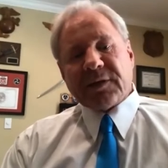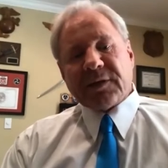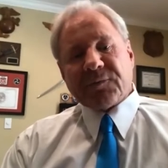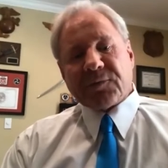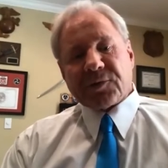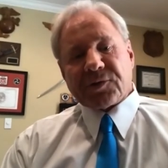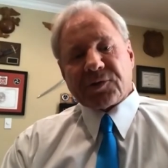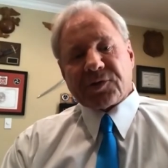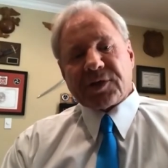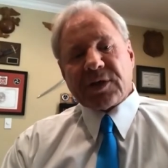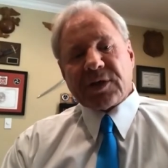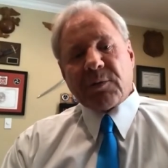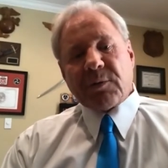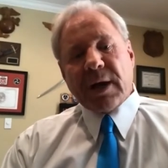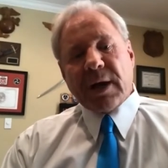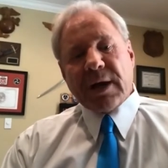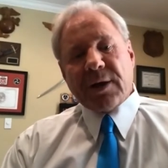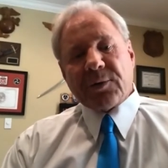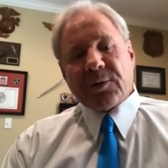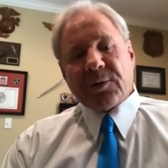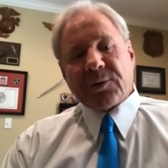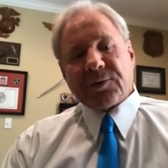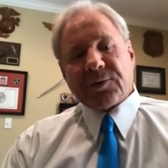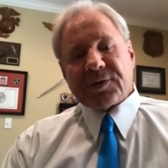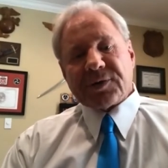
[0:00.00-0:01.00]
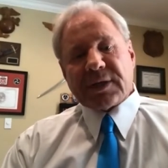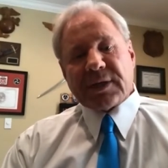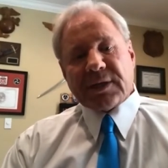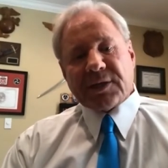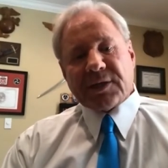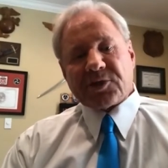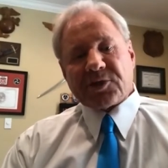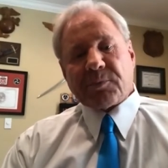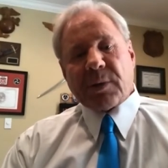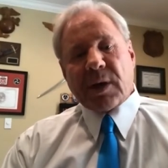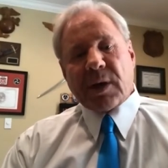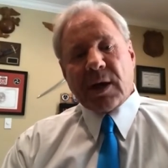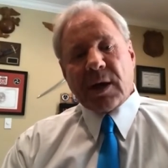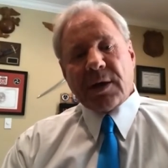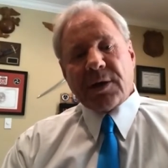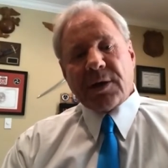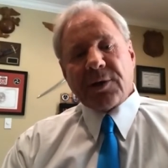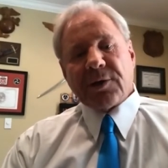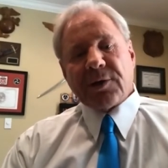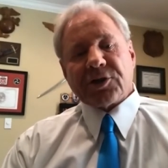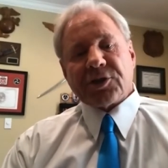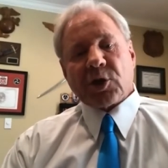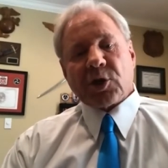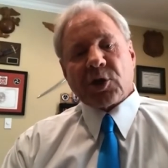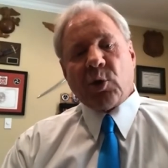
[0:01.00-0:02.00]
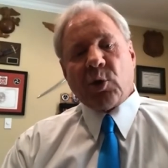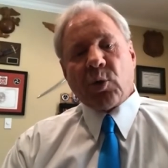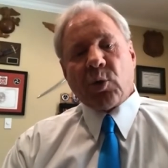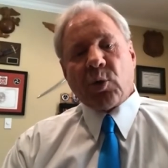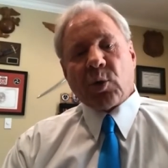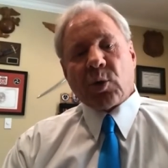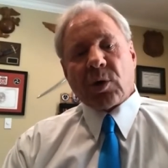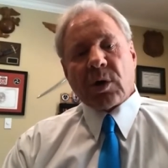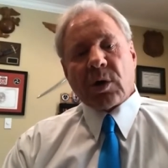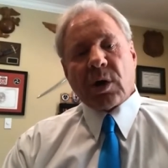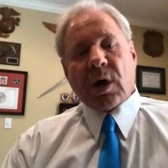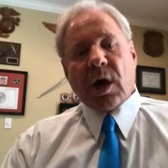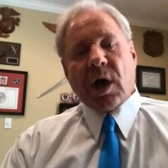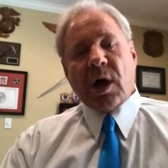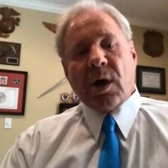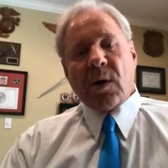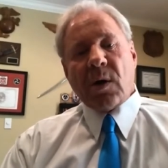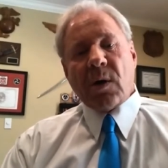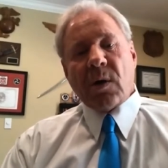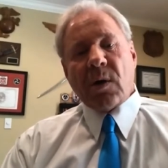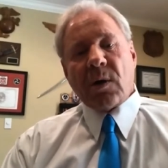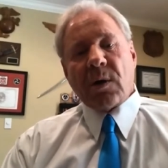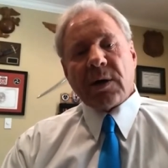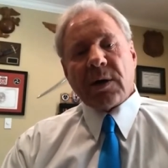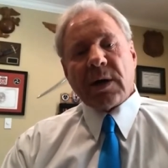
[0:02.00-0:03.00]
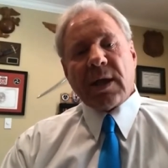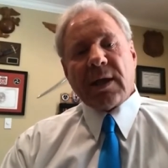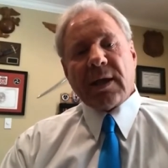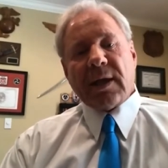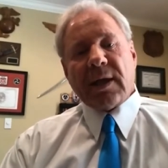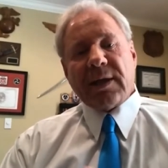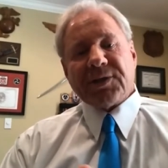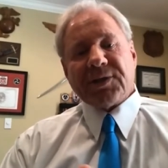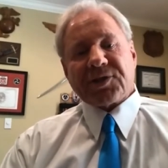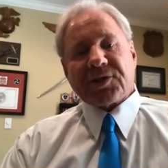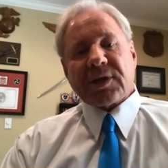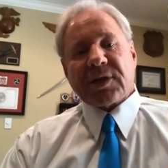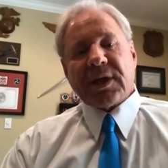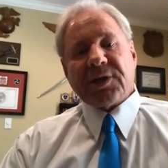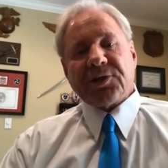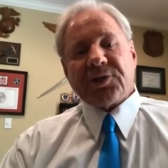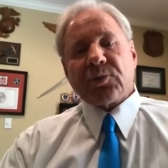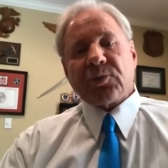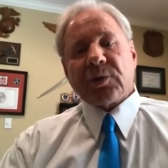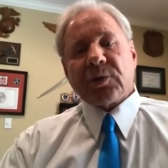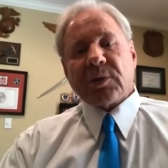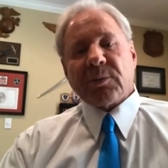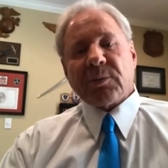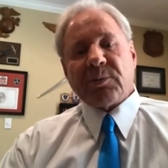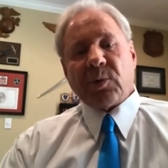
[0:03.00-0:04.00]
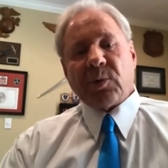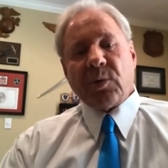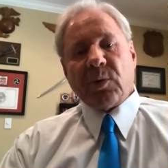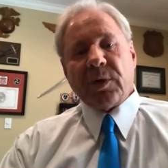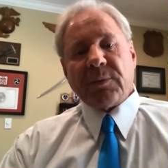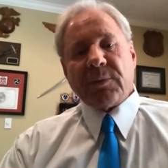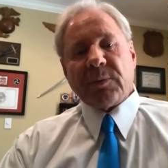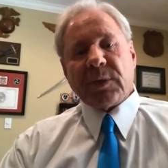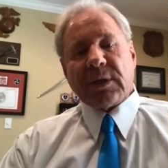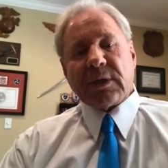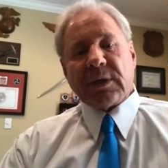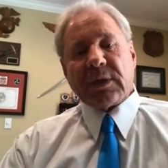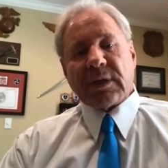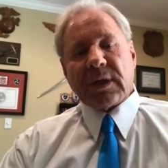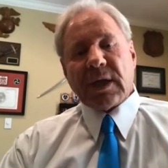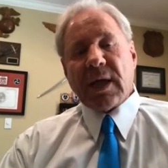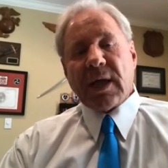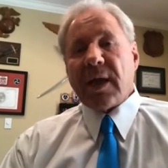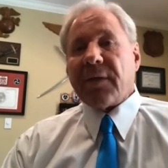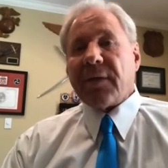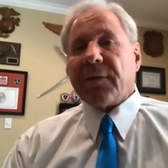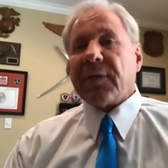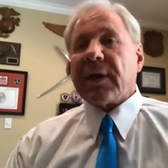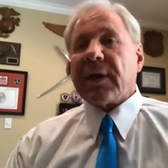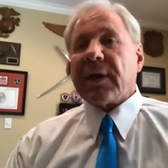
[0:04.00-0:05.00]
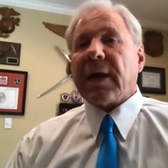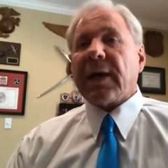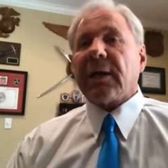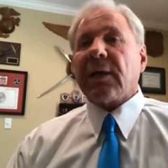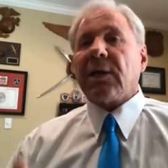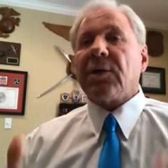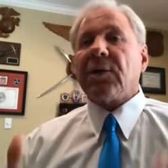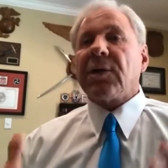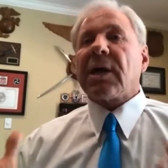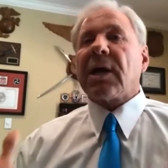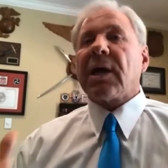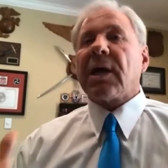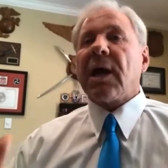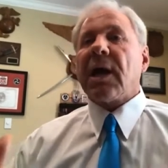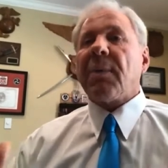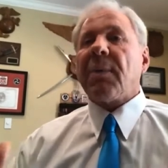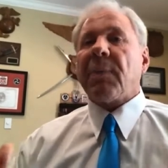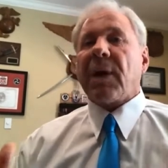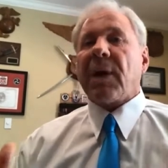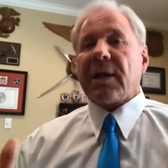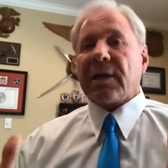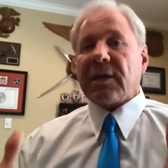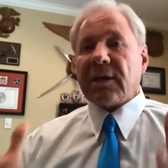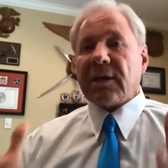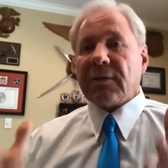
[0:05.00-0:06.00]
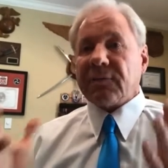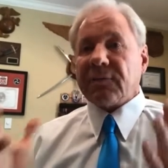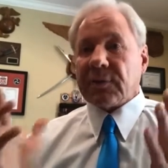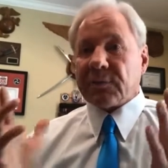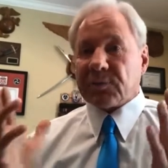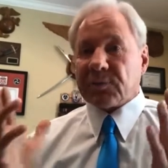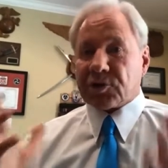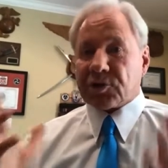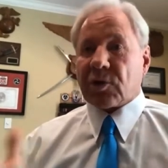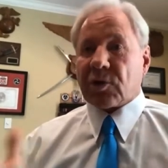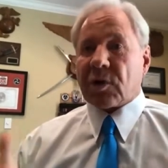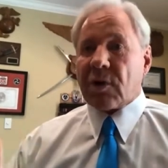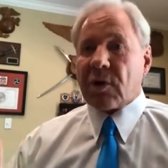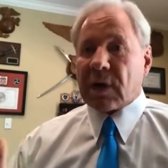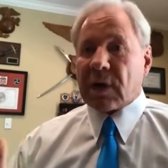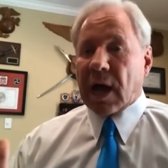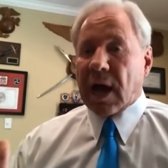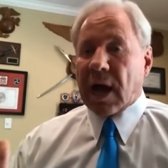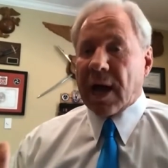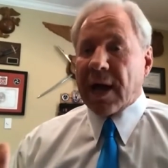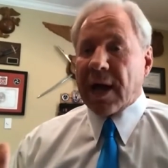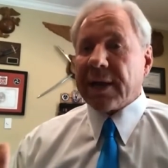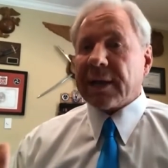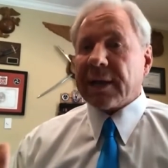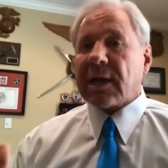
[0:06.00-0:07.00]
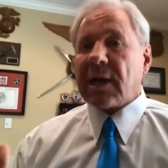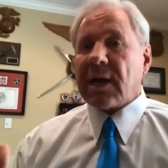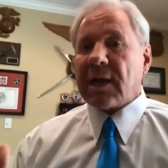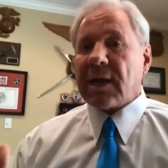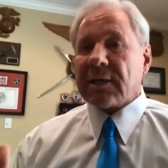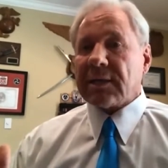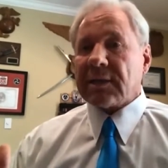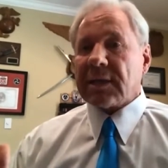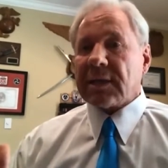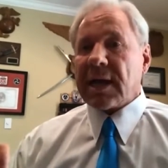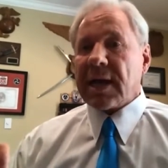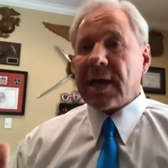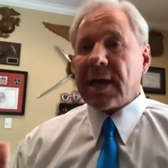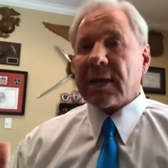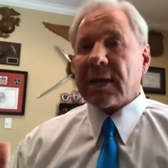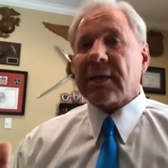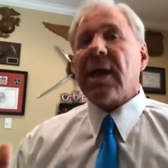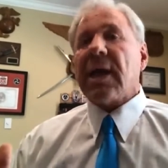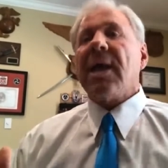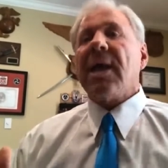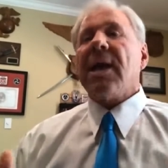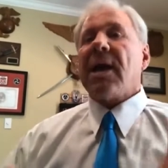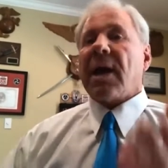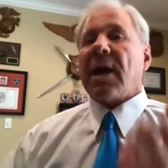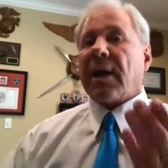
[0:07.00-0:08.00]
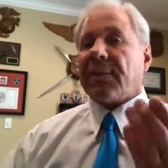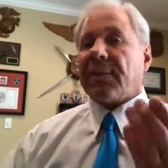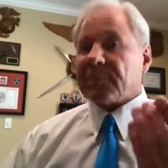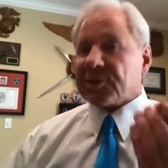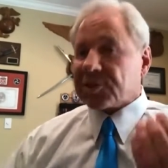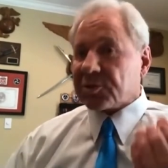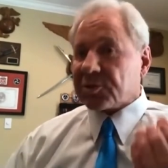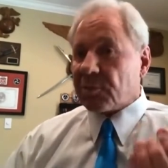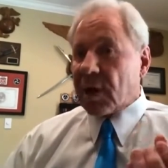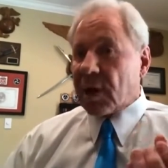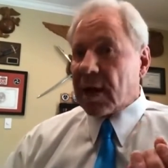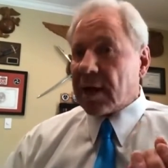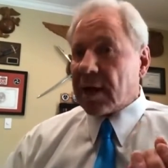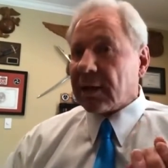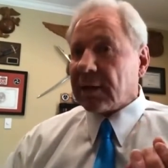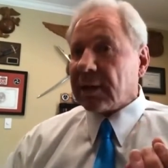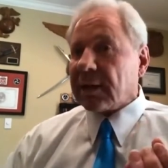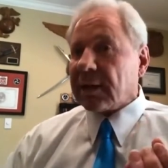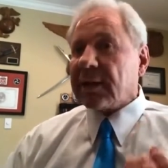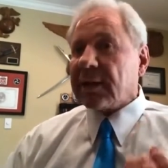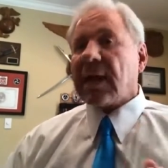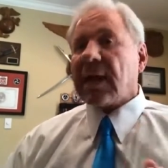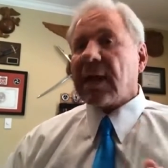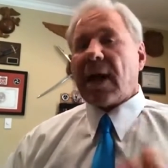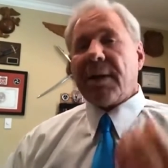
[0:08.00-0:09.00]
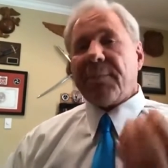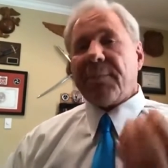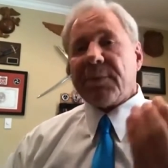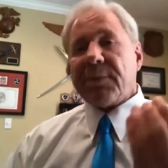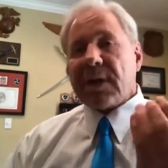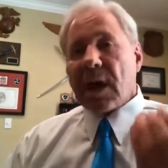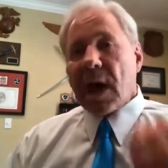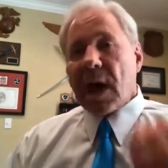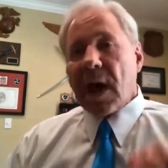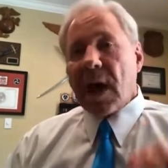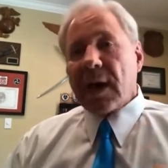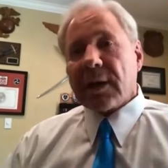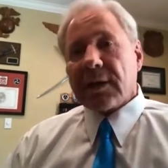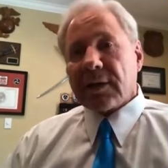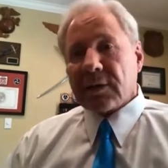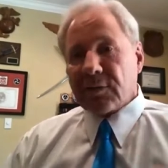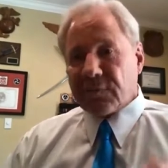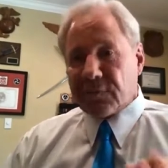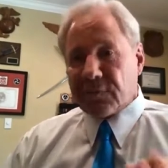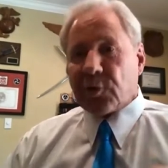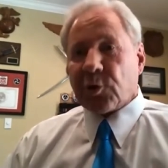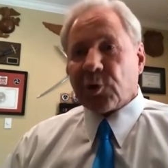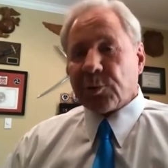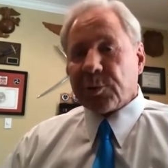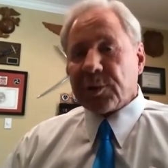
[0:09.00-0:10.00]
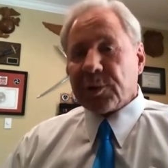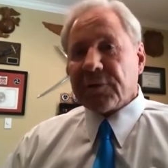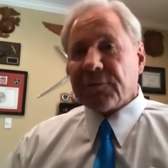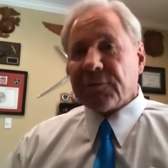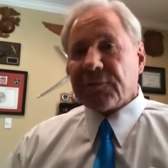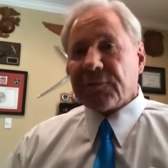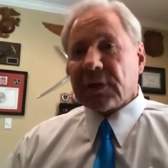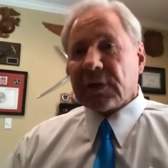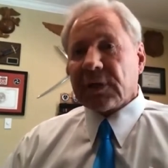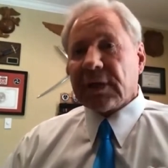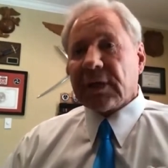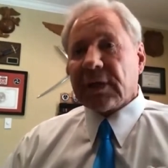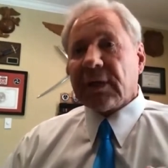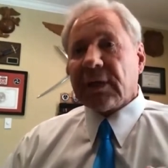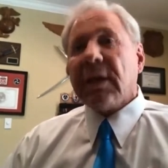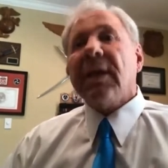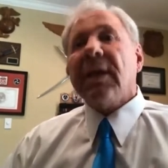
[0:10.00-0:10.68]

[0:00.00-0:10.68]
for sale by owners and expireds or on a scheduled appointment. Then I look up, I give them strong eye contact. I'm smiling, I'm nodding affirmatively.